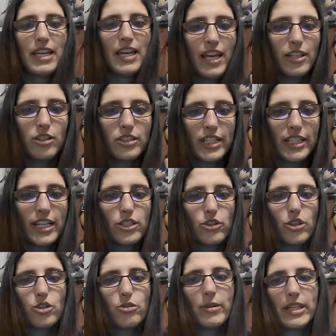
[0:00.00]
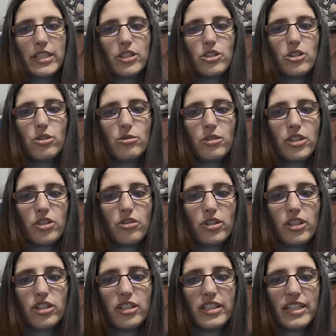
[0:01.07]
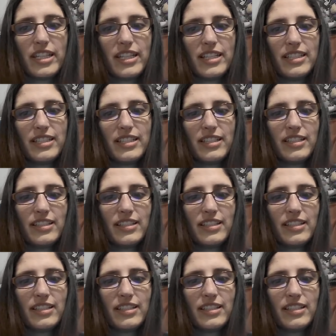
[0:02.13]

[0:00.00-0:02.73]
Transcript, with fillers: And you'll get extra tweets too because you are good keys.